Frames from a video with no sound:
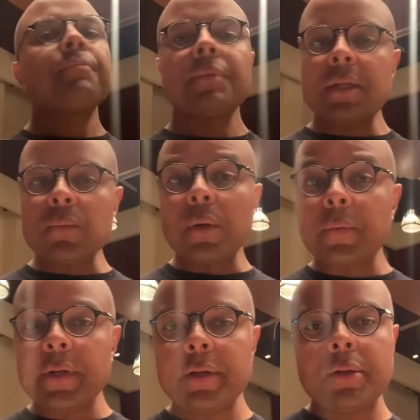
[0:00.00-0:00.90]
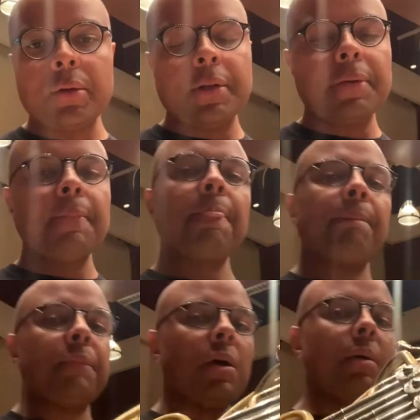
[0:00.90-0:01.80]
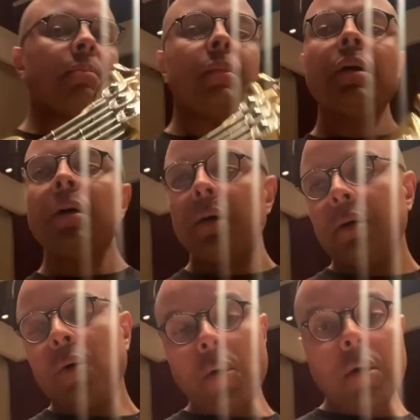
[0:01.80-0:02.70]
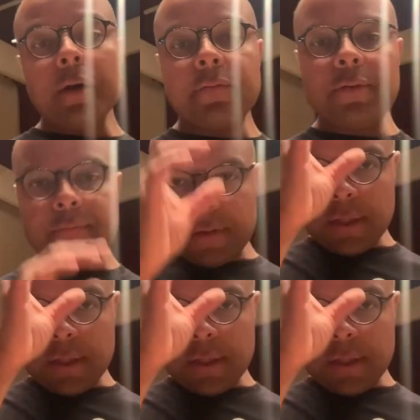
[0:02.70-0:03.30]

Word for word: That's one way to do it. Um, or if you feel